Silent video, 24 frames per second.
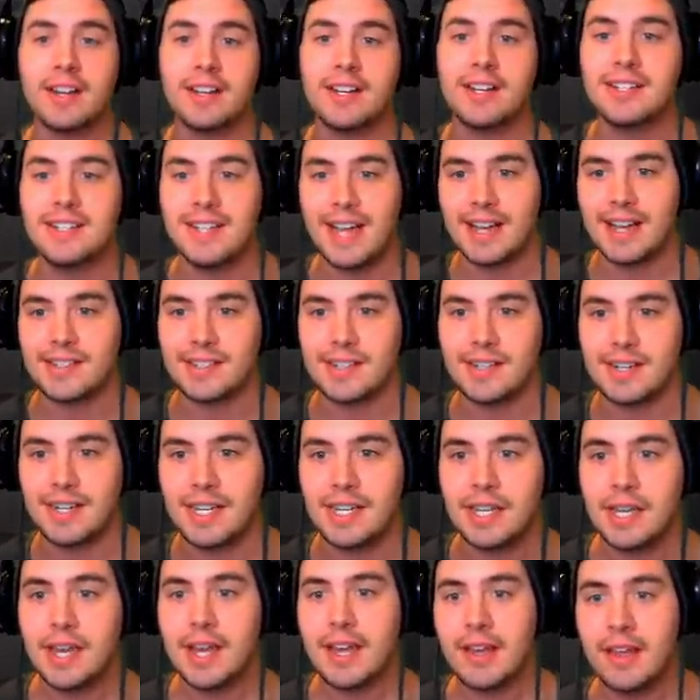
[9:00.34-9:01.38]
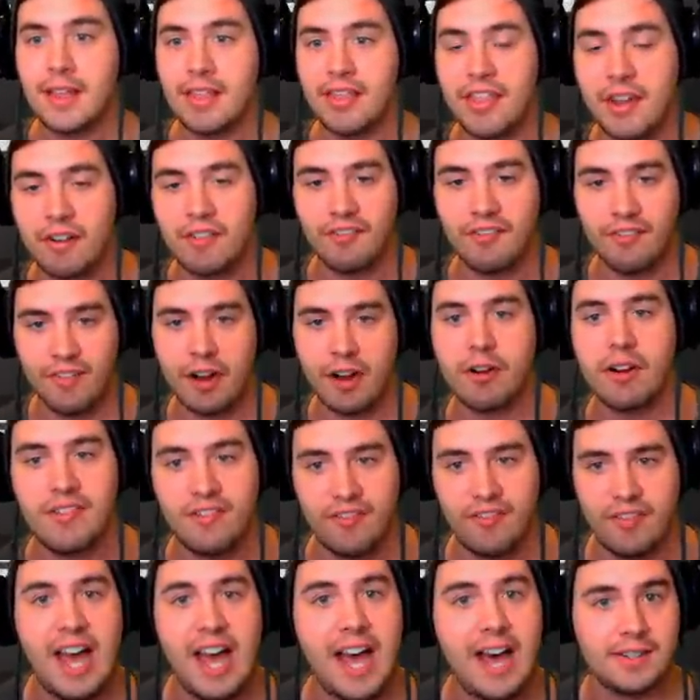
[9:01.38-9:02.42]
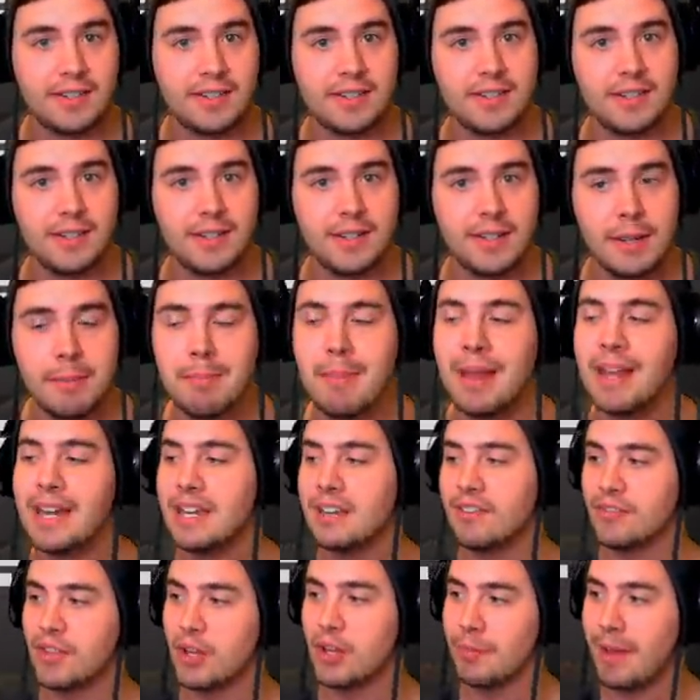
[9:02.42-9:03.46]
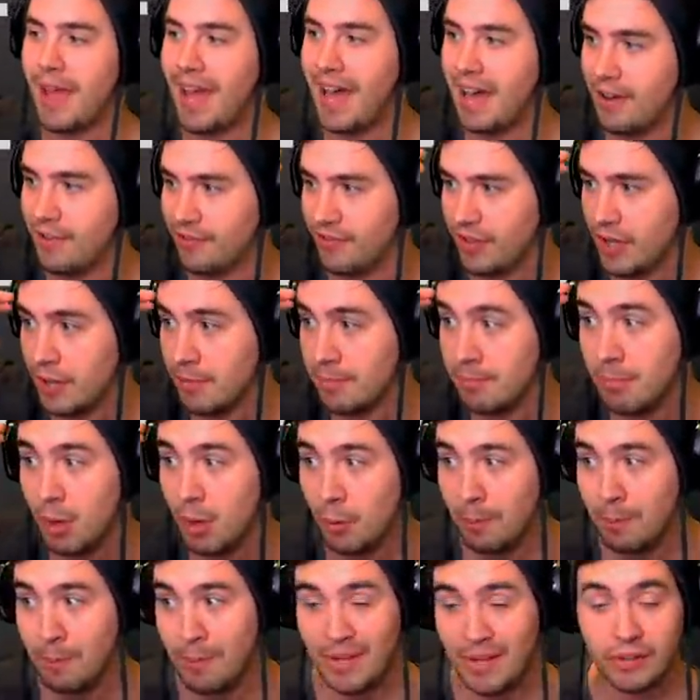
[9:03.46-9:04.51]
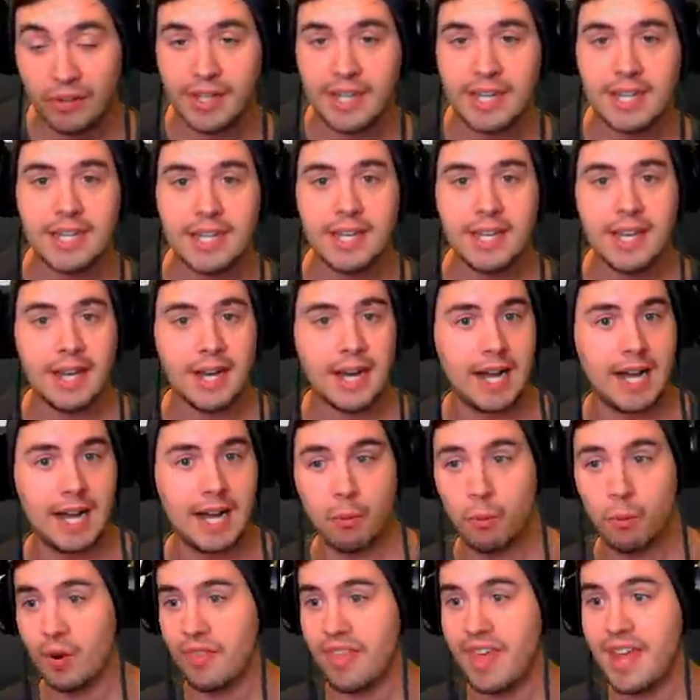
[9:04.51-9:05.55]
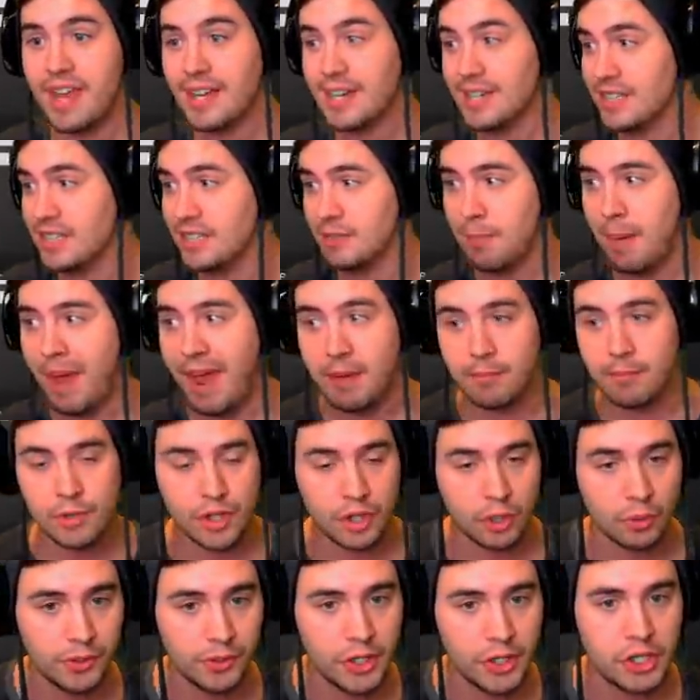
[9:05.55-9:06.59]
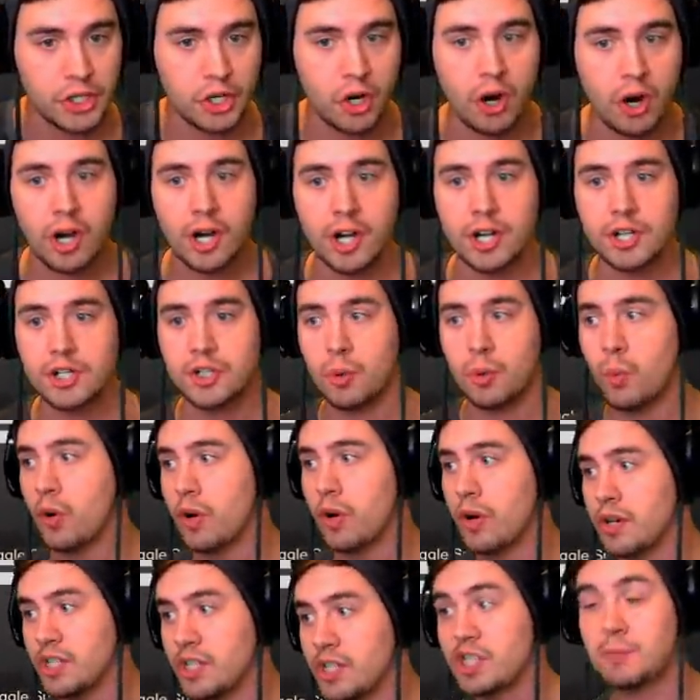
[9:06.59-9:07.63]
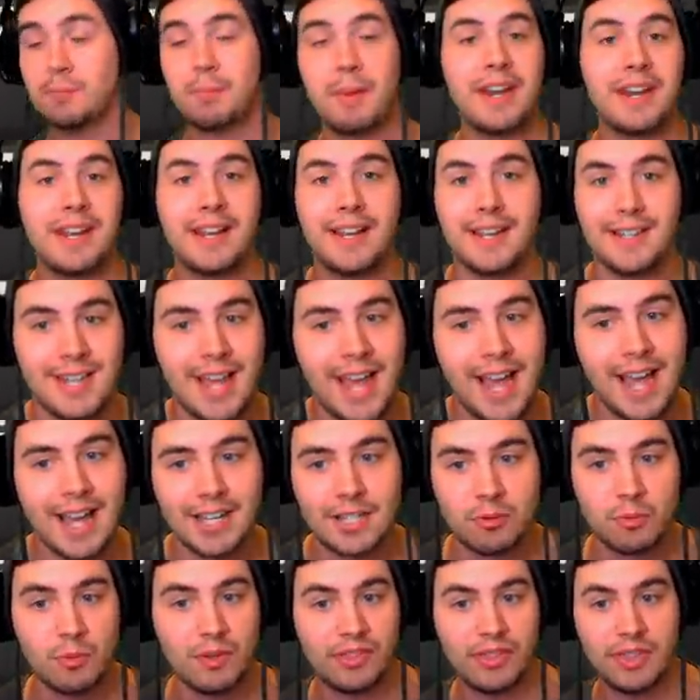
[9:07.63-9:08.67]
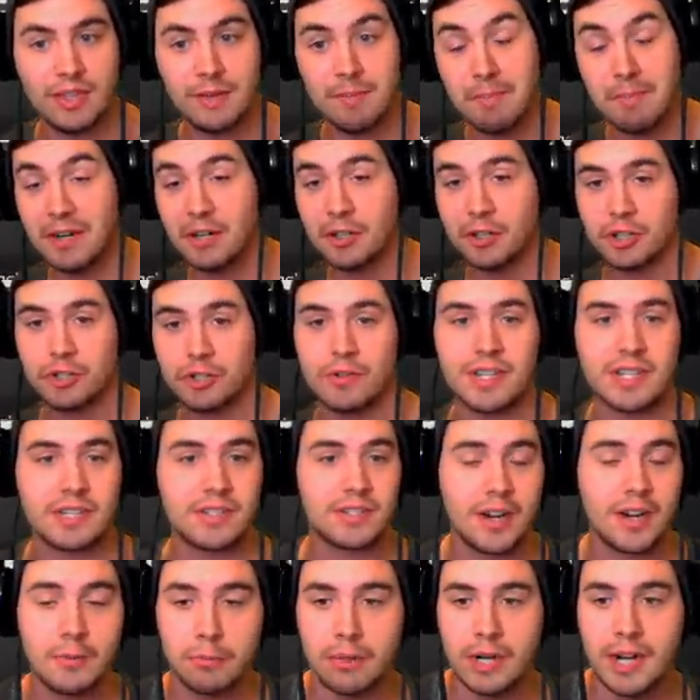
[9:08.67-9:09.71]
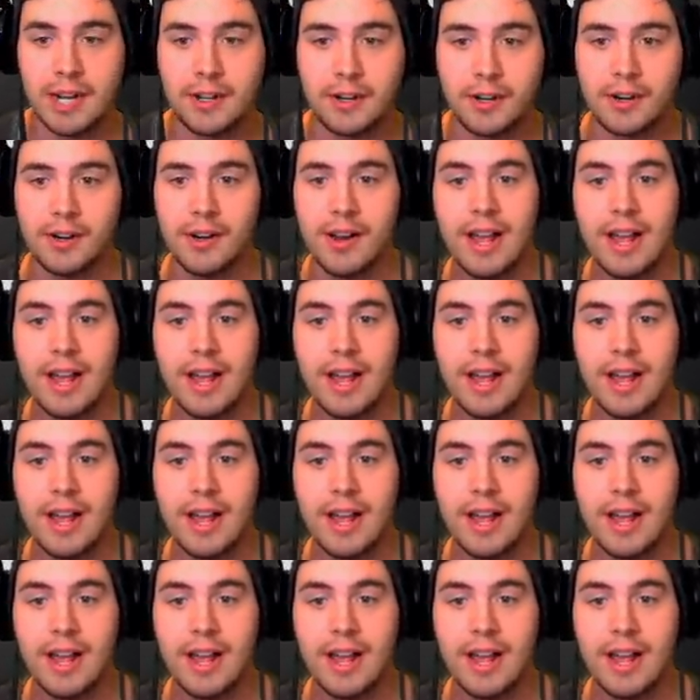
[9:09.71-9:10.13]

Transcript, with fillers: in Destiny, they're very fast. Many of them have mobility uh, where they can spam shoulder charge or spinning attacks with the middle tree sunbreaker.